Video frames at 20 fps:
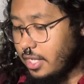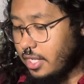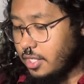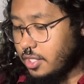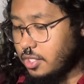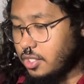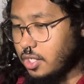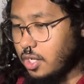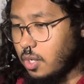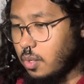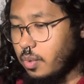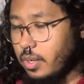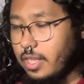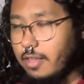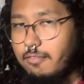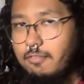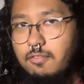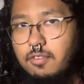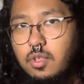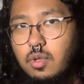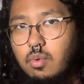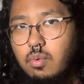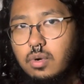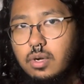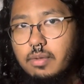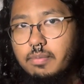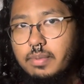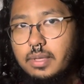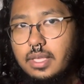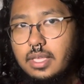So if you
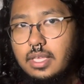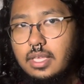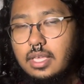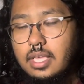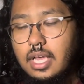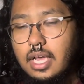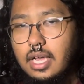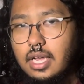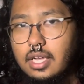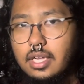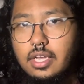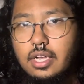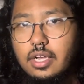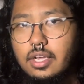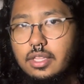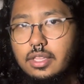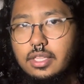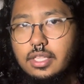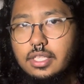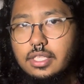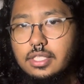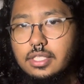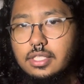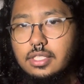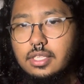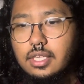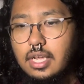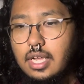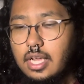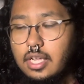were to be cooking
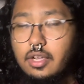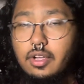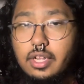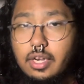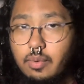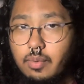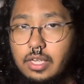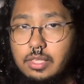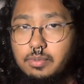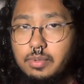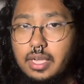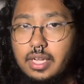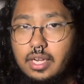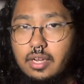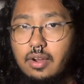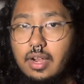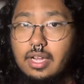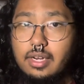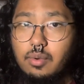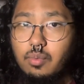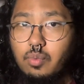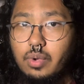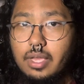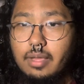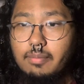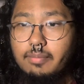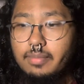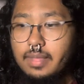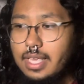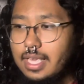a recipe on here on a
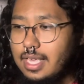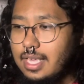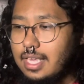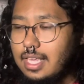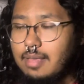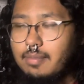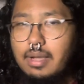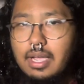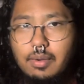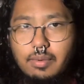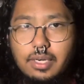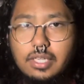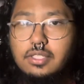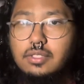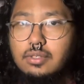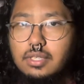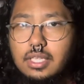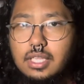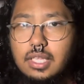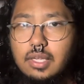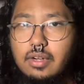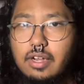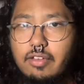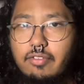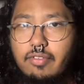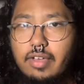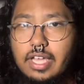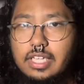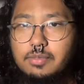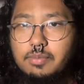whim, you might want to do it a little in
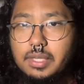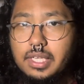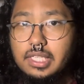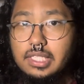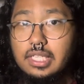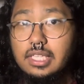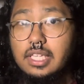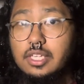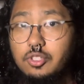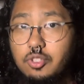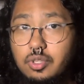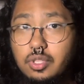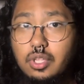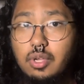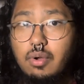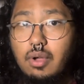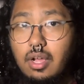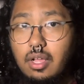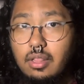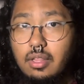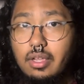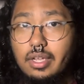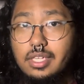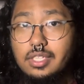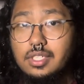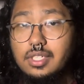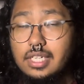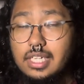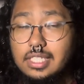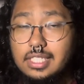advance because unless you know how long it's
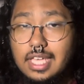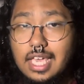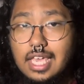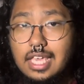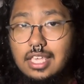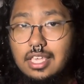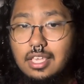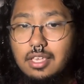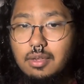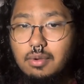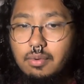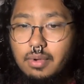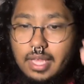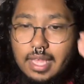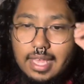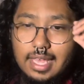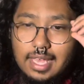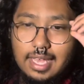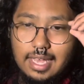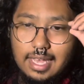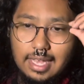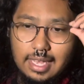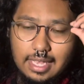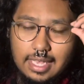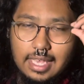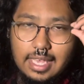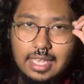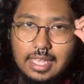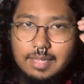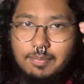going to take you,
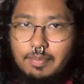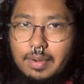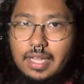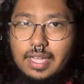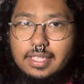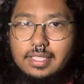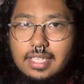it could probably